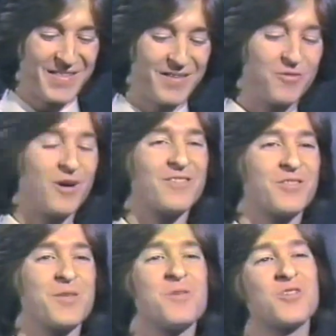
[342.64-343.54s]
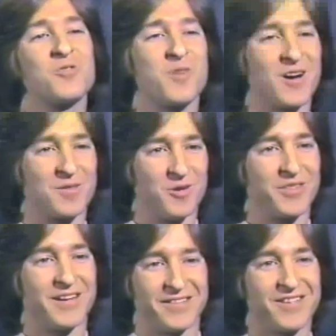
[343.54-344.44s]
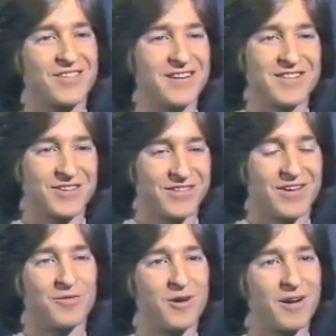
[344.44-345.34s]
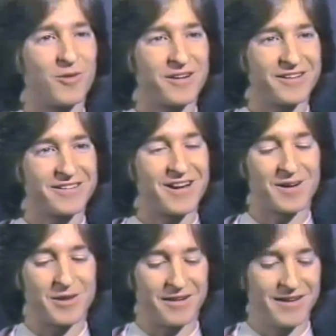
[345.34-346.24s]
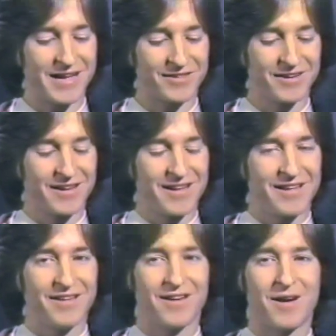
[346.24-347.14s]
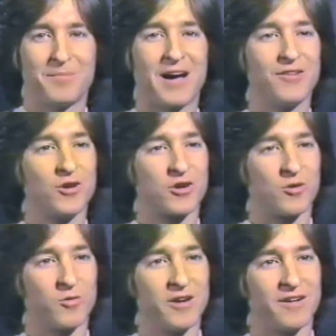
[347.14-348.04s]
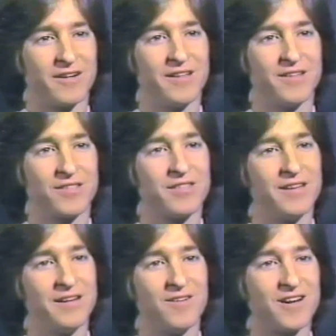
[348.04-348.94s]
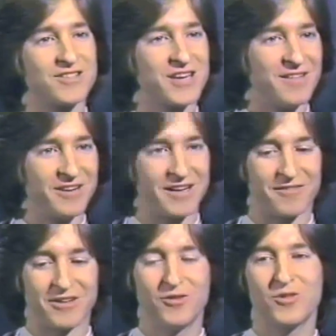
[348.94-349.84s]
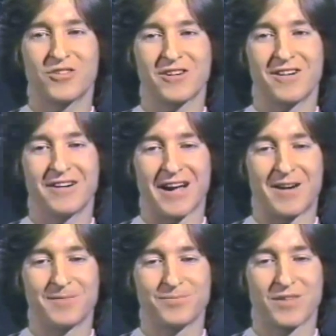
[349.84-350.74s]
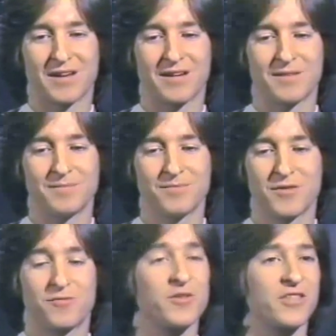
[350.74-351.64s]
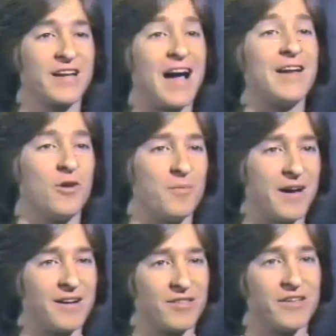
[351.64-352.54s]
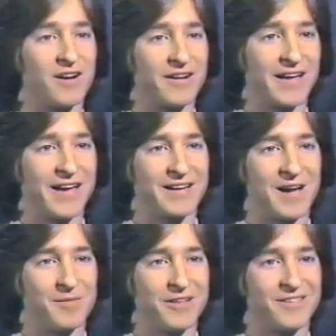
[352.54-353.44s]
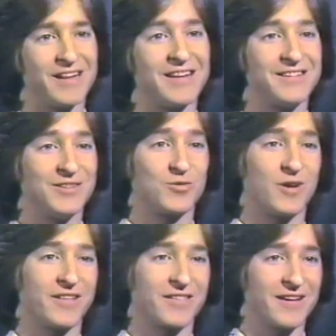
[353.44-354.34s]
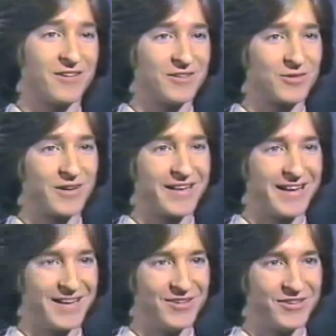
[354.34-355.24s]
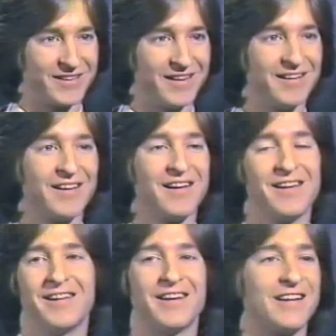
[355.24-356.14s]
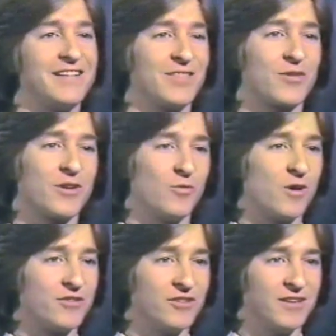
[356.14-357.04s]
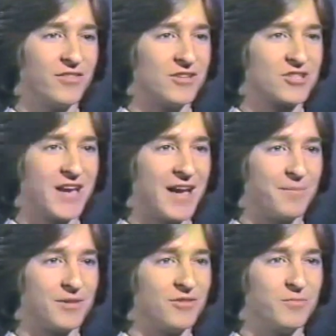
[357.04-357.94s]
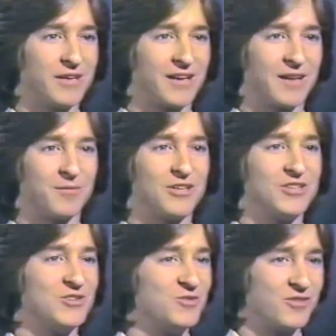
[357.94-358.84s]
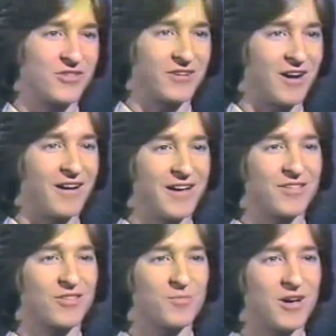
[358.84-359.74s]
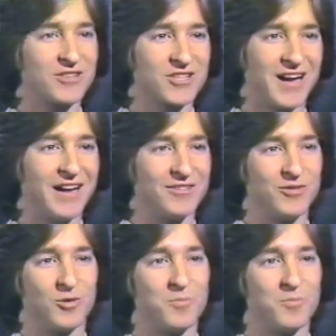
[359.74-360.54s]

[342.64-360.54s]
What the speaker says: Well, the most remarkable thing, this touches on what I wanted to talk about next, about your career, is the longevity of it. You started out, the first thing I know about is the Our Gang comedies in 1927 and 28 you did. In 1931 you did The Champ, and you became a huge star. As a small child you